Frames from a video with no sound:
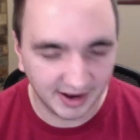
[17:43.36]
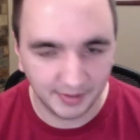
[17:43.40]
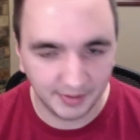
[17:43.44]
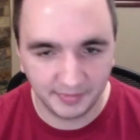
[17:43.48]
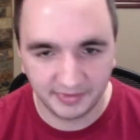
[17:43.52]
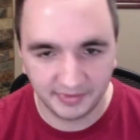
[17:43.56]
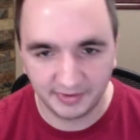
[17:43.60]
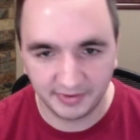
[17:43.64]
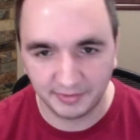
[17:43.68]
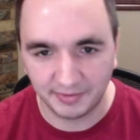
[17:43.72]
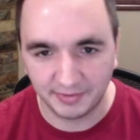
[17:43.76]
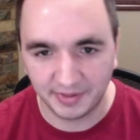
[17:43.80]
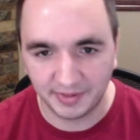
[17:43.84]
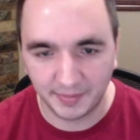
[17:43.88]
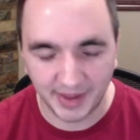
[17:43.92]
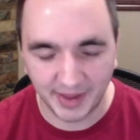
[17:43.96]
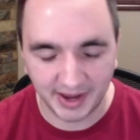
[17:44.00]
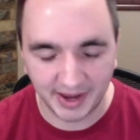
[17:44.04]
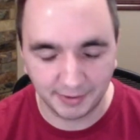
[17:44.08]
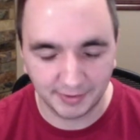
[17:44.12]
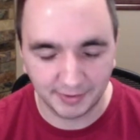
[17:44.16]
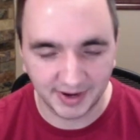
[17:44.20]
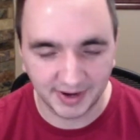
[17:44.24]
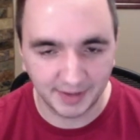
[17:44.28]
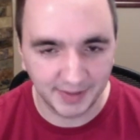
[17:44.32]
So the
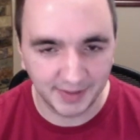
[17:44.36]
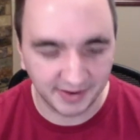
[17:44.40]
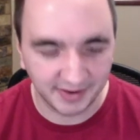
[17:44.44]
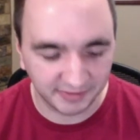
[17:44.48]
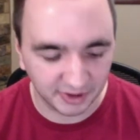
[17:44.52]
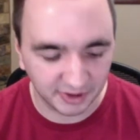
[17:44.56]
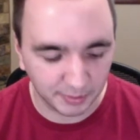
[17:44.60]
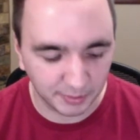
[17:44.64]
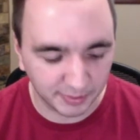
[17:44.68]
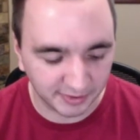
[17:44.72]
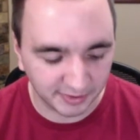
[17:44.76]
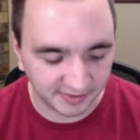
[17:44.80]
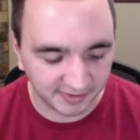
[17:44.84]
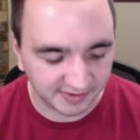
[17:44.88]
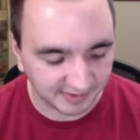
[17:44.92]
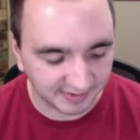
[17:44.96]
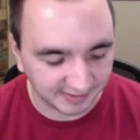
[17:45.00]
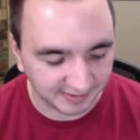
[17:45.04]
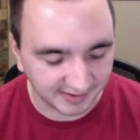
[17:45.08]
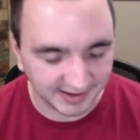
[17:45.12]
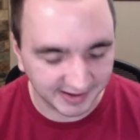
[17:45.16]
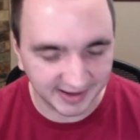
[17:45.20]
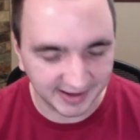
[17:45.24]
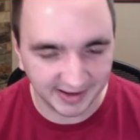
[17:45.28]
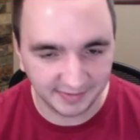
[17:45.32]
bank will come after you
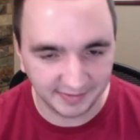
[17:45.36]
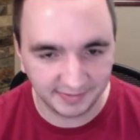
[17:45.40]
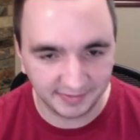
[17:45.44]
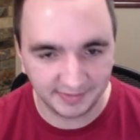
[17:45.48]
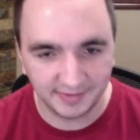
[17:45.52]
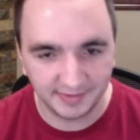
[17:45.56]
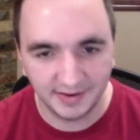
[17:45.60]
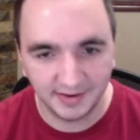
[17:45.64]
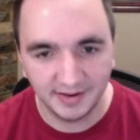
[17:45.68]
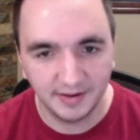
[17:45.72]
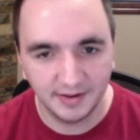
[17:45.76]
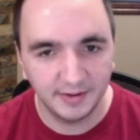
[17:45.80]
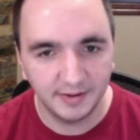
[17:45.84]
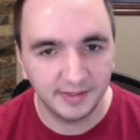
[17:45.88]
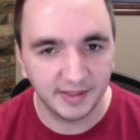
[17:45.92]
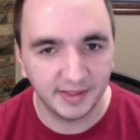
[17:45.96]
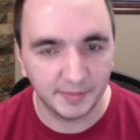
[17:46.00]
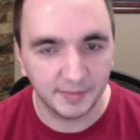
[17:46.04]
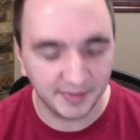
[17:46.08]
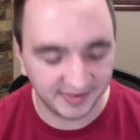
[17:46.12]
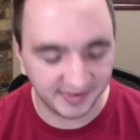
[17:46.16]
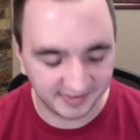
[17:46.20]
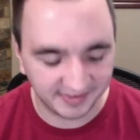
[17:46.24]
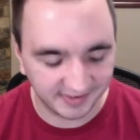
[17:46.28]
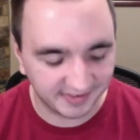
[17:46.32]
personally if the
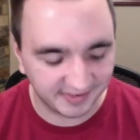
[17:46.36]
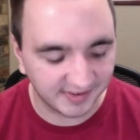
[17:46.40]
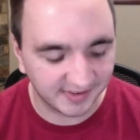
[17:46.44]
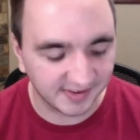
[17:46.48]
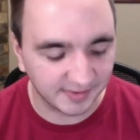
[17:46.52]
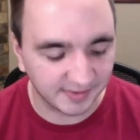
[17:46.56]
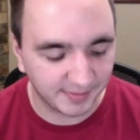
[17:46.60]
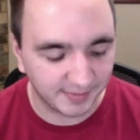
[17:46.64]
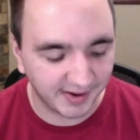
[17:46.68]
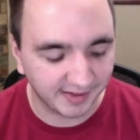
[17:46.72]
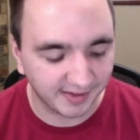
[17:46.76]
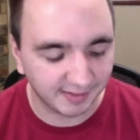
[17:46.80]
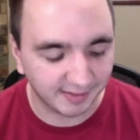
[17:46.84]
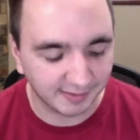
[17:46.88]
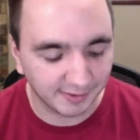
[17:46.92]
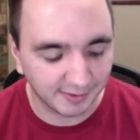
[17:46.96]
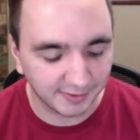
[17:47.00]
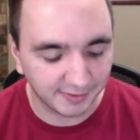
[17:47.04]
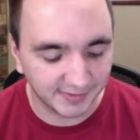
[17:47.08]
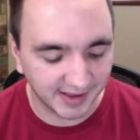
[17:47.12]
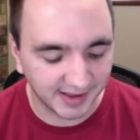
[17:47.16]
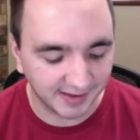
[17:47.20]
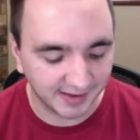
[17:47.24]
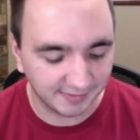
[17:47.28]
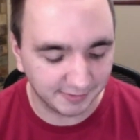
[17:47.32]
business doesn't pay the
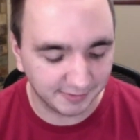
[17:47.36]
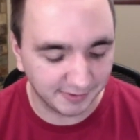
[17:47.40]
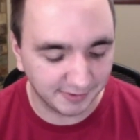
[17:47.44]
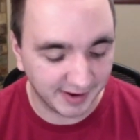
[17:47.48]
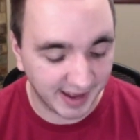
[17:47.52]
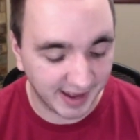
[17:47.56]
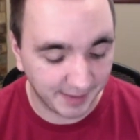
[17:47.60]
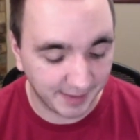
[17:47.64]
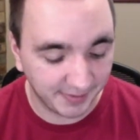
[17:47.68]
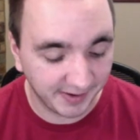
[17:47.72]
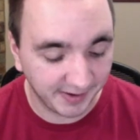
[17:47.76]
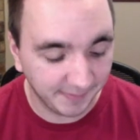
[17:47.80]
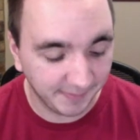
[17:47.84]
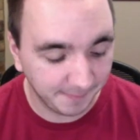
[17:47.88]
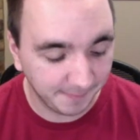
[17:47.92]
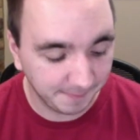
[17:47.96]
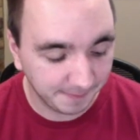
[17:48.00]
loan. That will happen.